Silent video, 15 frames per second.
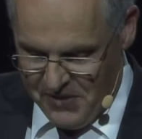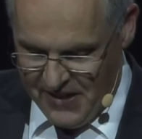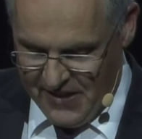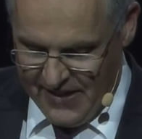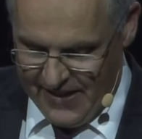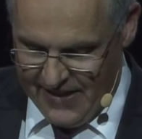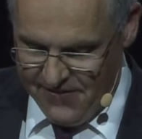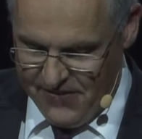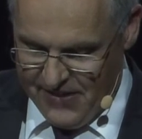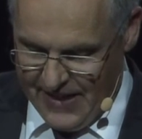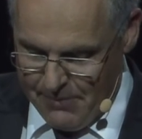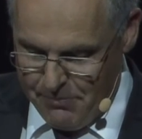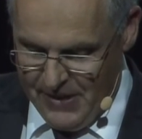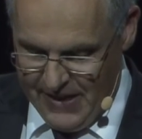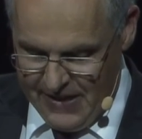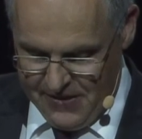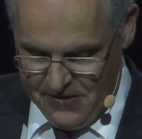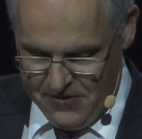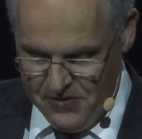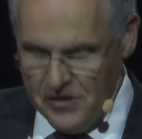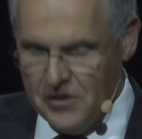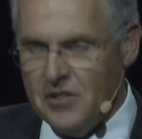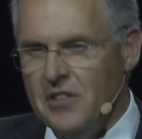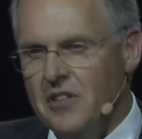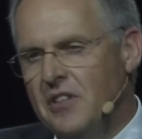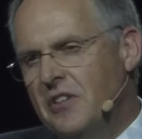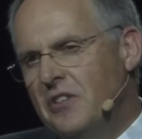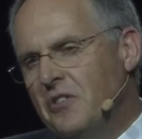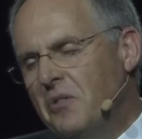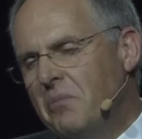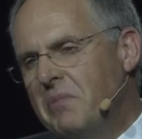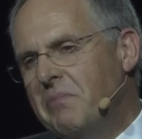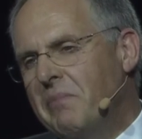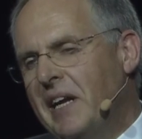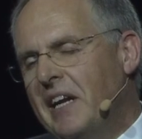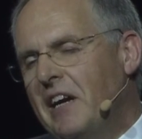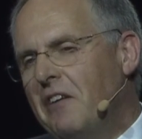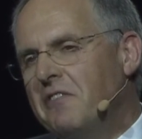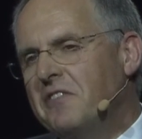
I think I'm going to stop here. I'm sure you'll want